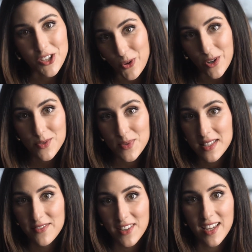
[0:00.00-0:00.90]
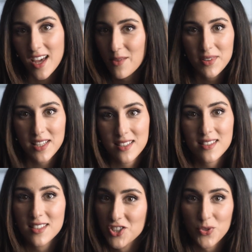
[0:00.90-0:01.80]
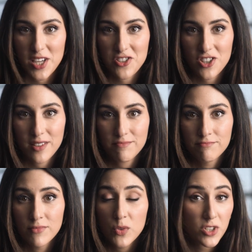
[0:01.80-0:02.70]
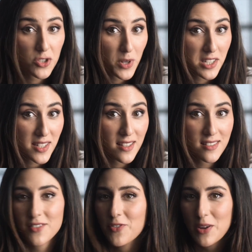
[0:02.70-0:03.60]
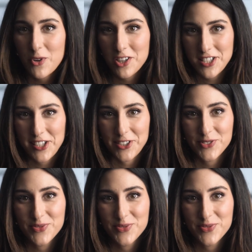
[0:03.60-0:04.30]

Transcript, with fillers: your specific company's situation. Which brings us to framework two.